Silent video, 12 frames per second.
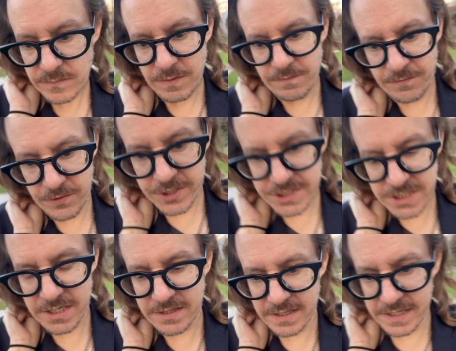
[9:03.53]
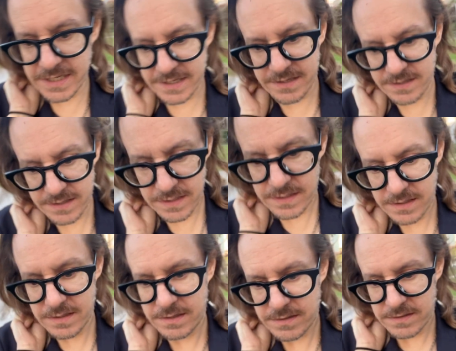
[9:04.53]
Unfortunately,
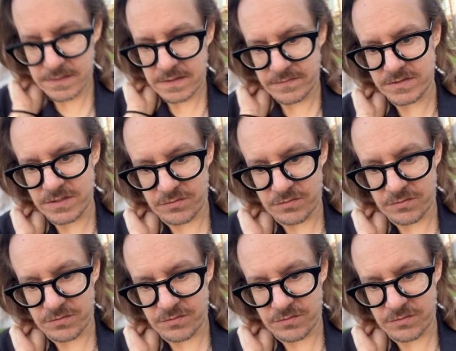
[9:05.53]
I've done